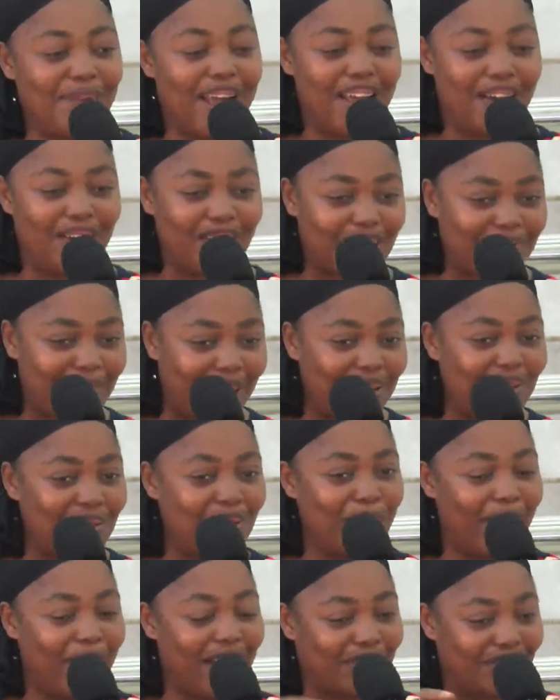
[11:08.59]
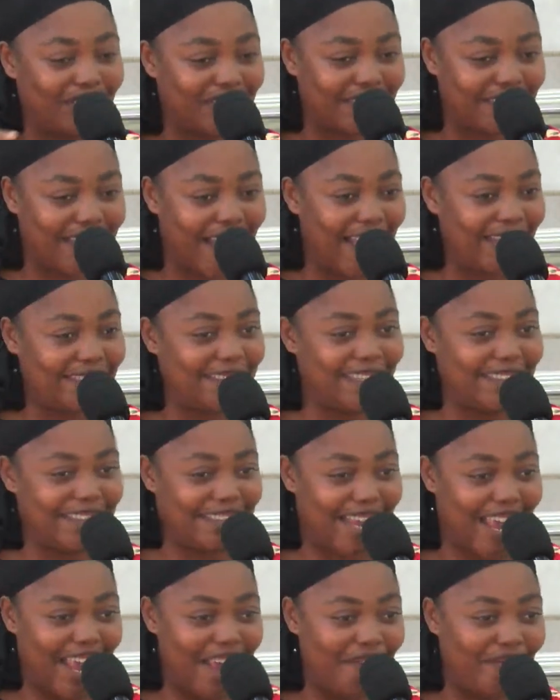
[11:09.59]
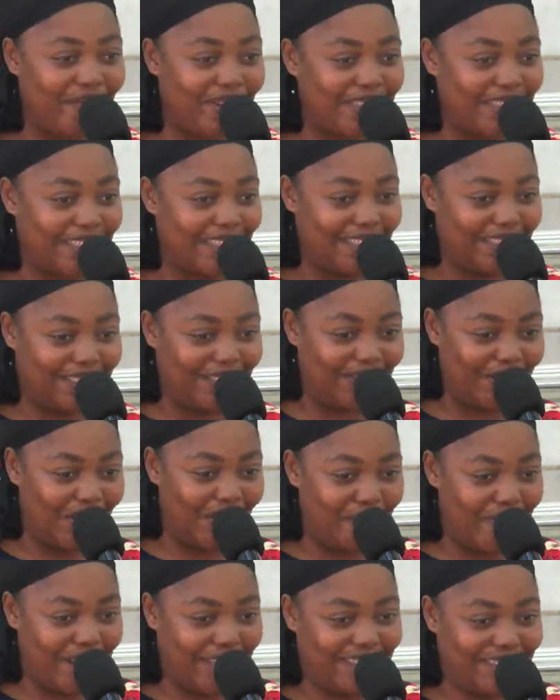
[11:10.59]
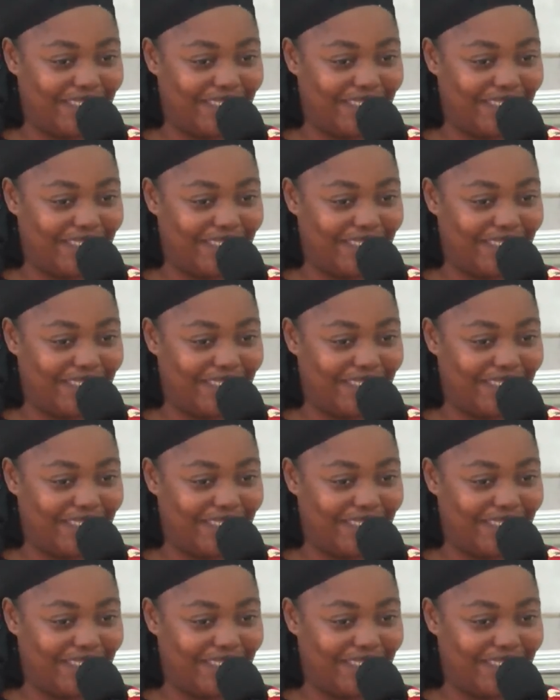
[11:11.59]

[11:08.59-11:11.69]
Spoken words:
my husband go back to the test. They say everything is normal.